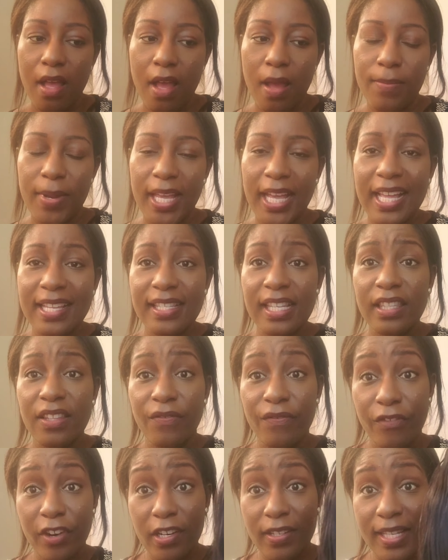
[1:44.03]
Like I said, the
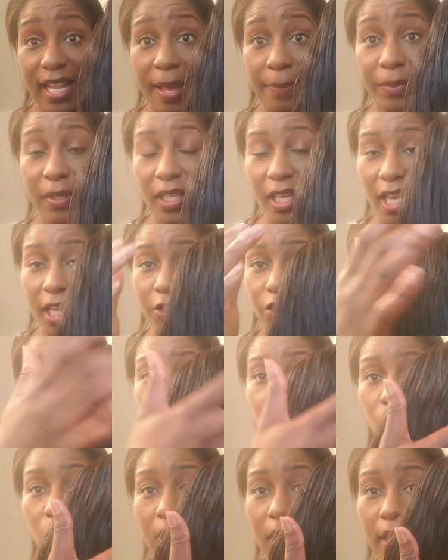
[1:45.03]
first
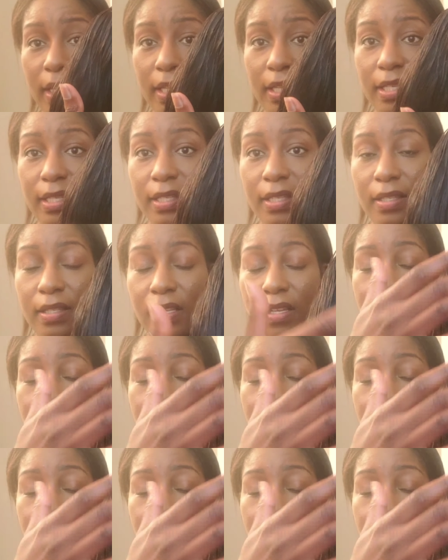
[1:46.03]
application was